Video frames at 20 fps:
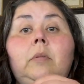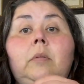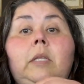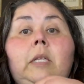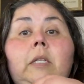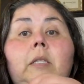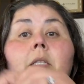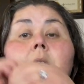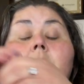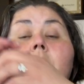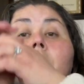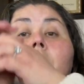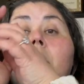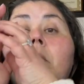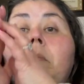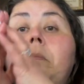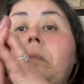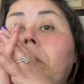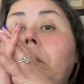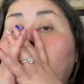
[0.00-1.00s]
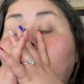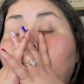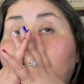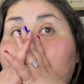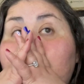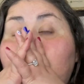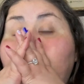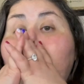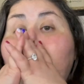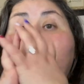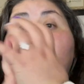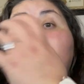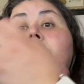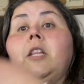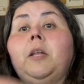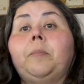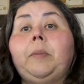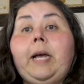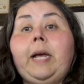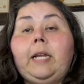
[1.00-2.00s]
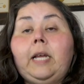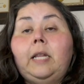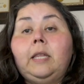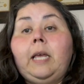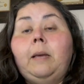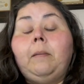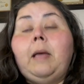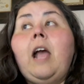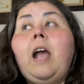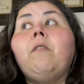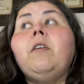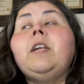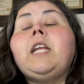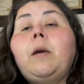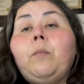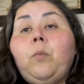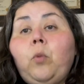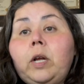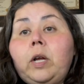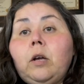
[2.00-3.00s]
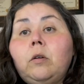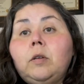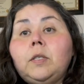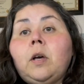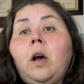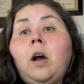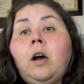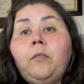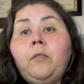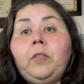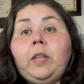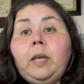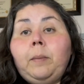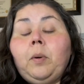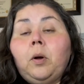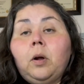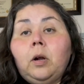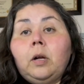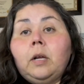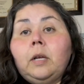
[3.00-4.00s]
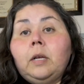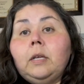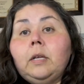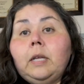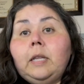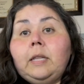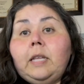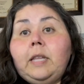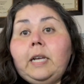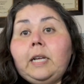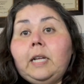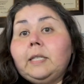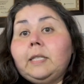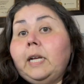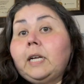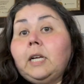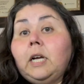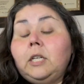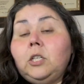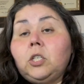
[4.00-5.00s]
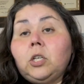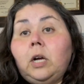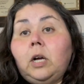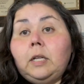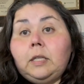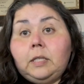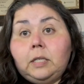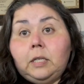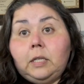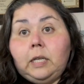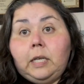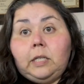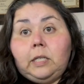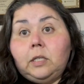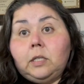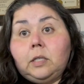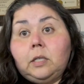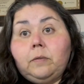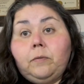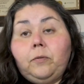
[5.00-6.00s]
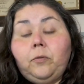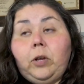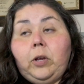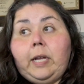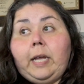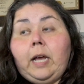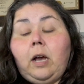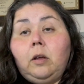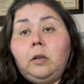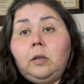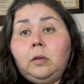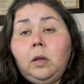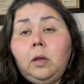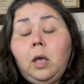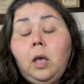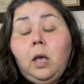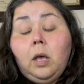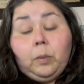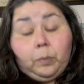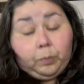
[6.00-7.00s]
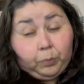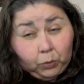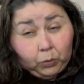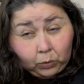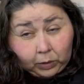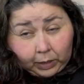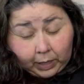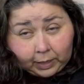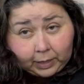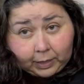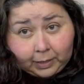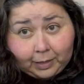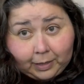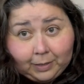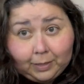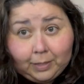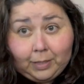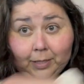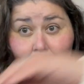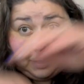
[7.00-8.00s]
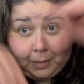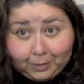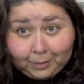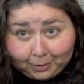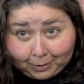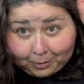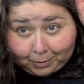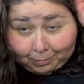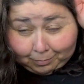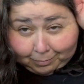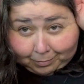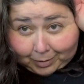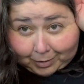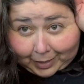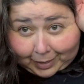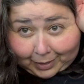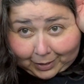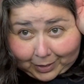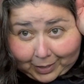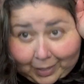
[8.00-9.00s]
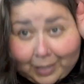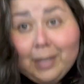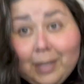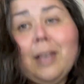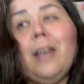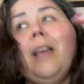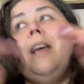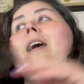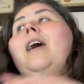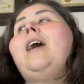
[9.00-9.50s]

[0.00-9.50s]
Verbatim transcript: That's their least favorite thing on the planet. Every time one goes off, they bark and they think it's like gunshots and they just freak out. And Boo kind of does this like thing.